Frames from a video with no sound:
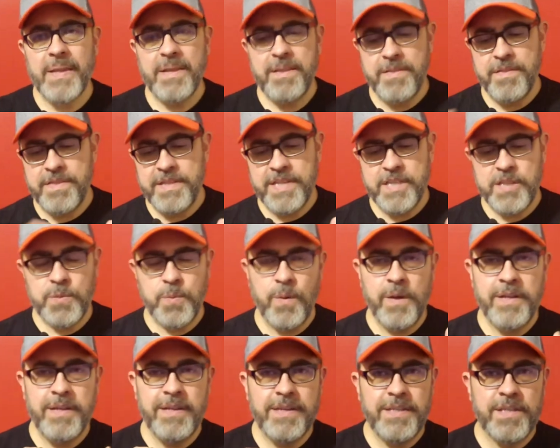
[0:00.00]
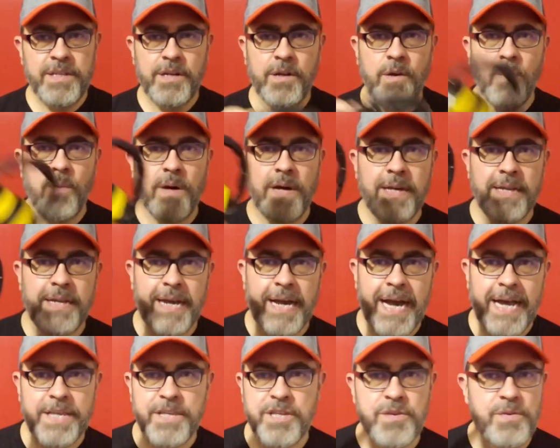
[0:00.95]
This one, you know
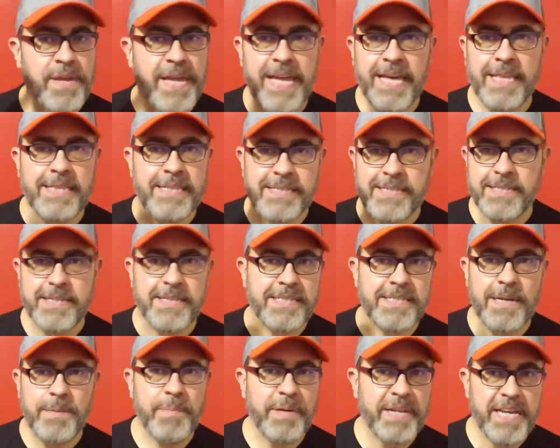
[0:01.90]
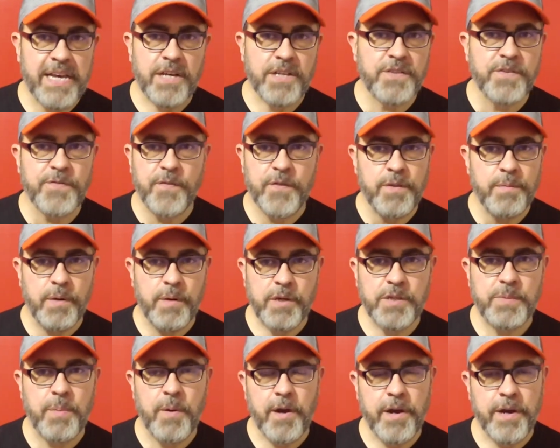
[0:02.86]
what? You can't listen to somebody else for the
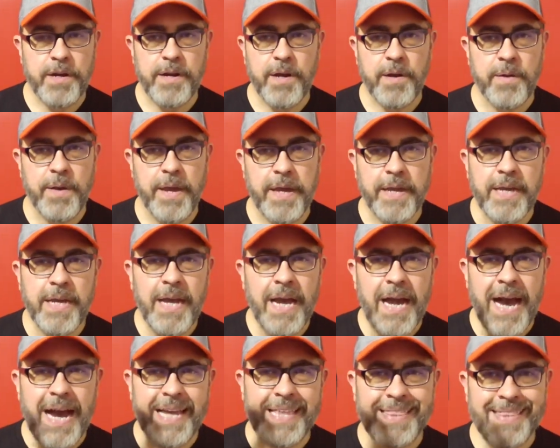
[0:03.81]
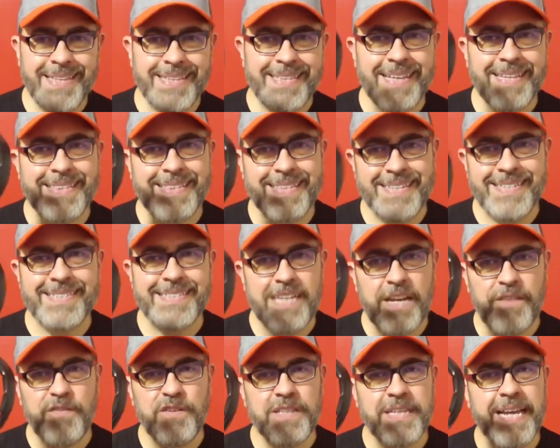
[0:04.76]
most part, okay? I think that this
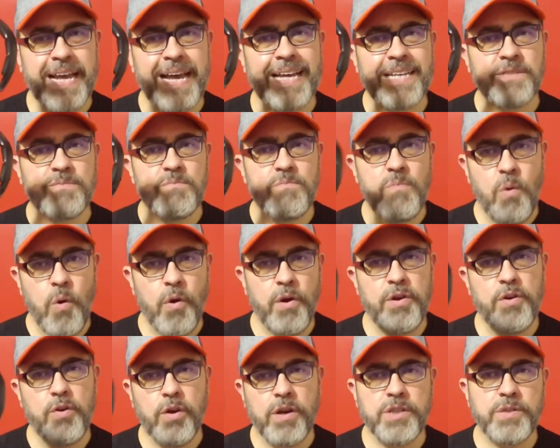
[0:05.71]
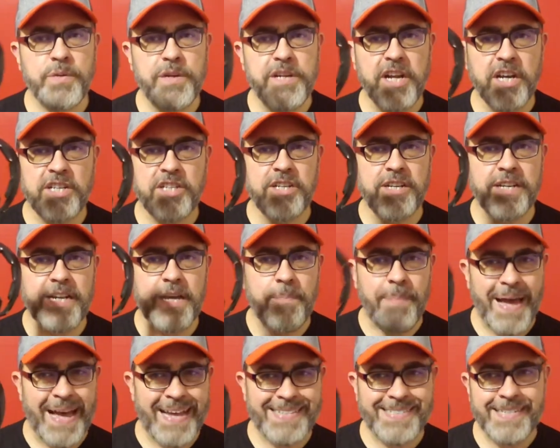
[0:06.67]
definitely has more noise reduction
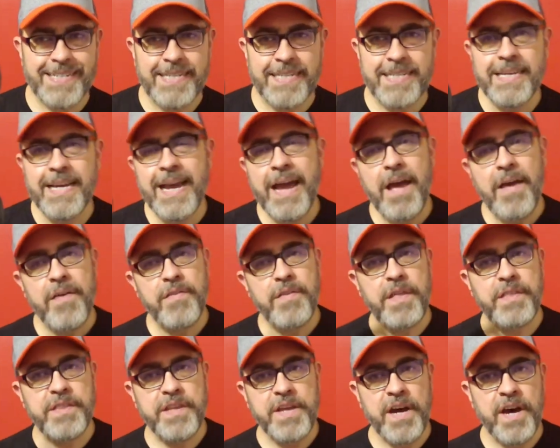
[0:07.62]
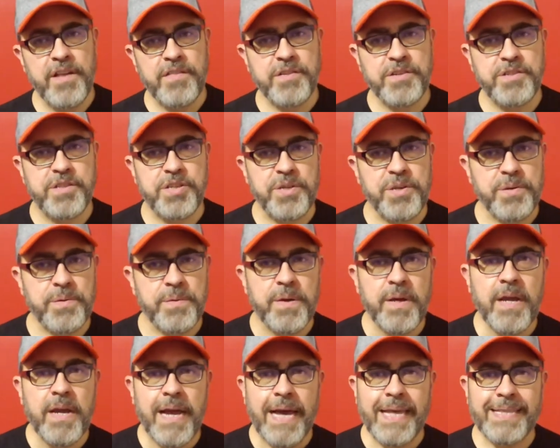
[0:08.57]
capacity than the other two.
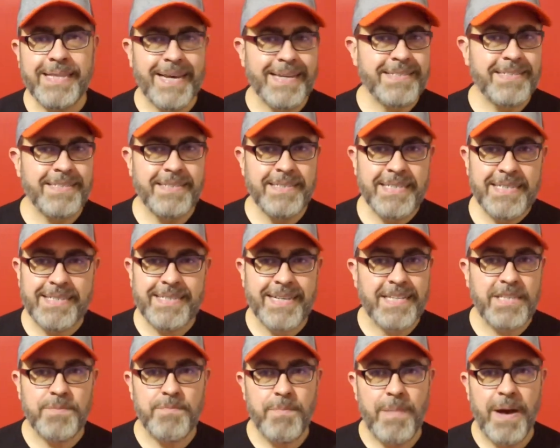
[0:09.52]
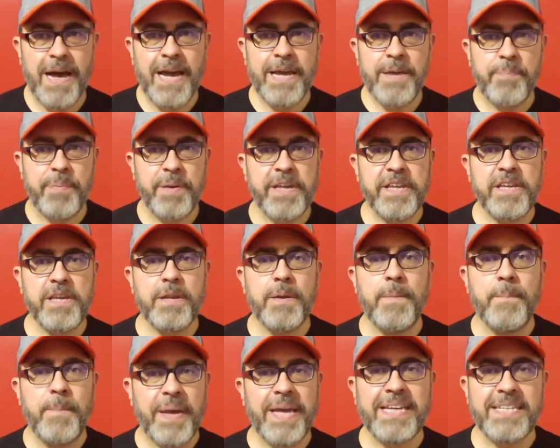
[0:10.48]
At least that's my
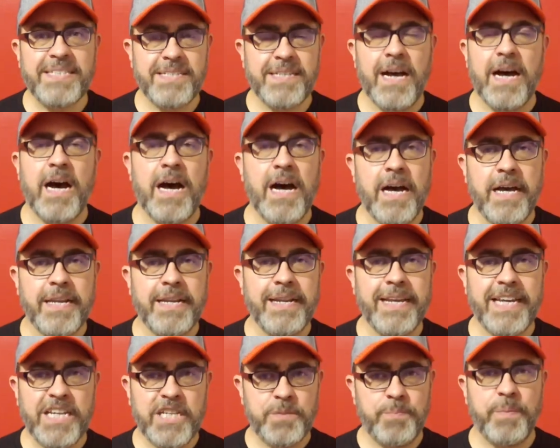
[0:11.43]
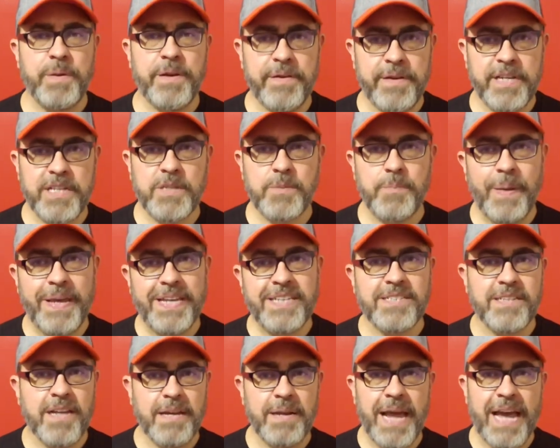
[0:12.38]
opinion based on experience,
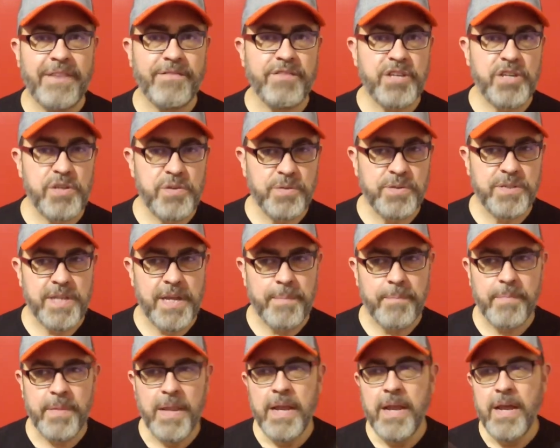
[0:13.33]
based on having used them.